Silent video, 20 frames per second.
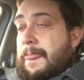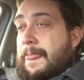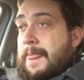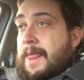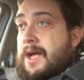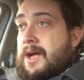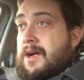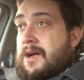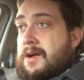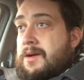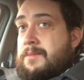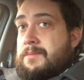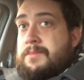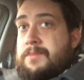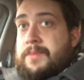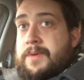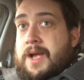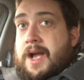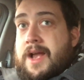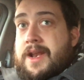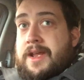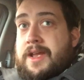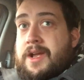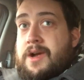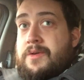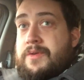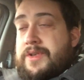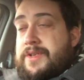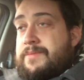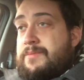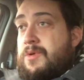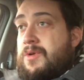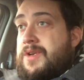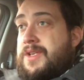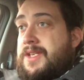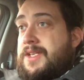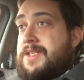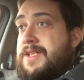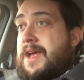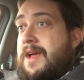kind of go into more
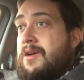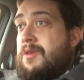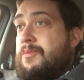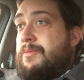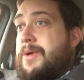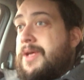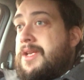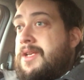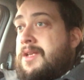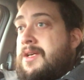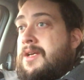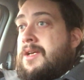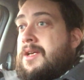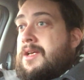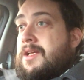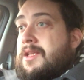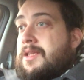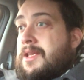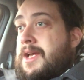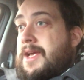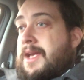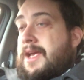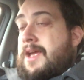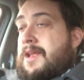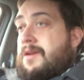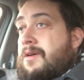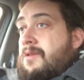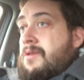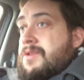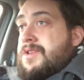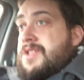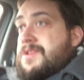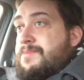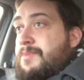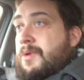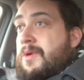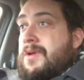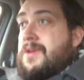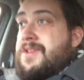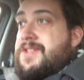detail, but like, it all just
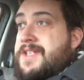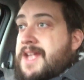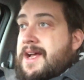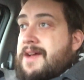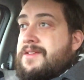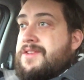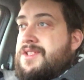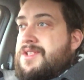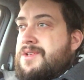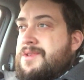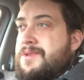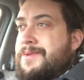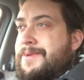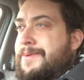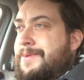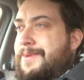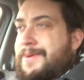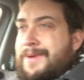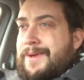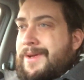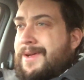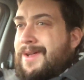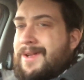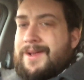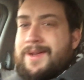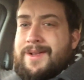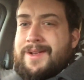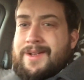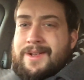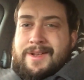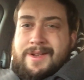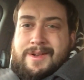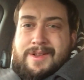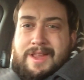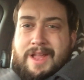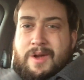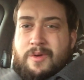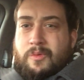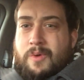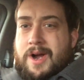boils down to,
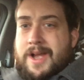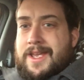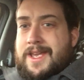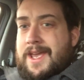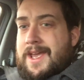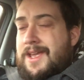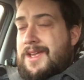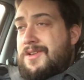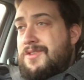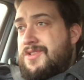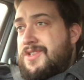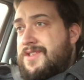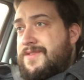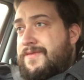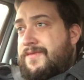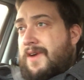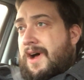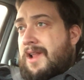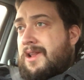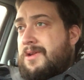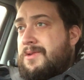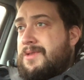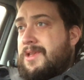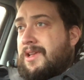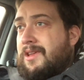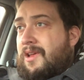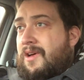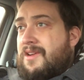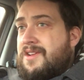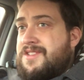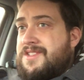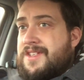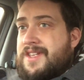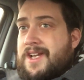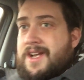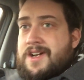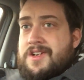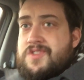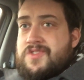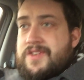like, why can't you just follow the laws of the
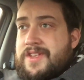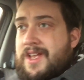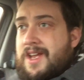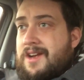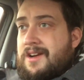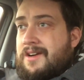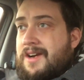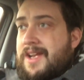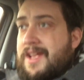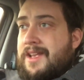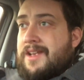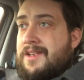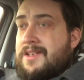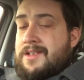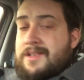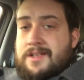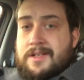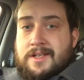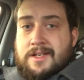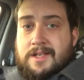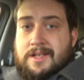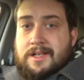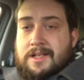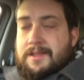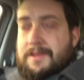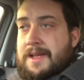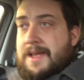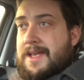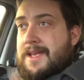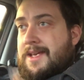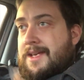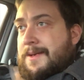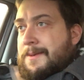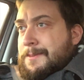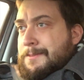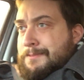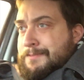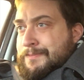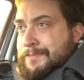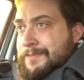country that you're in? Like,
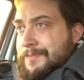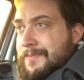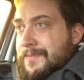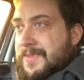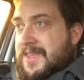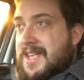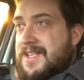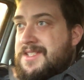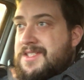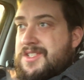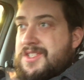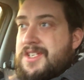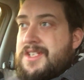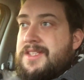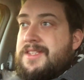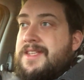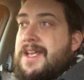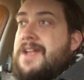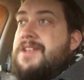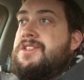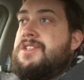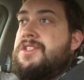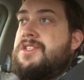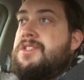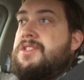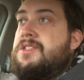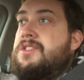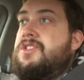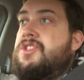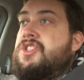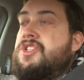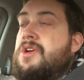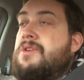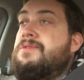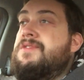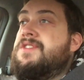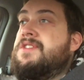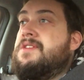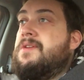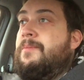that just
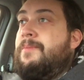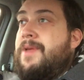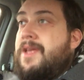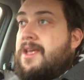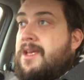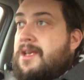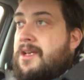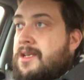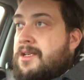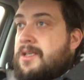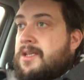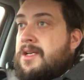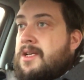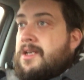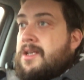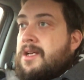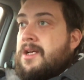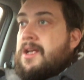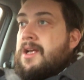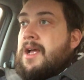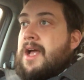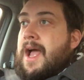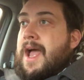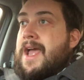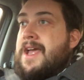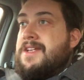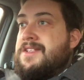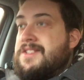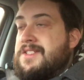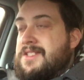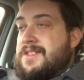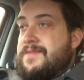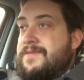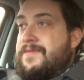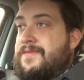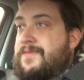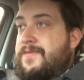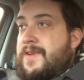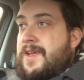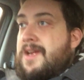shows to me a
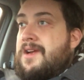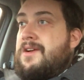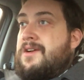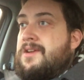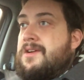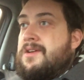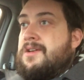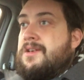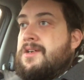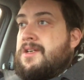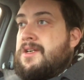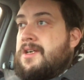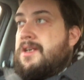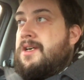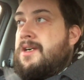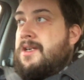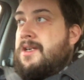severe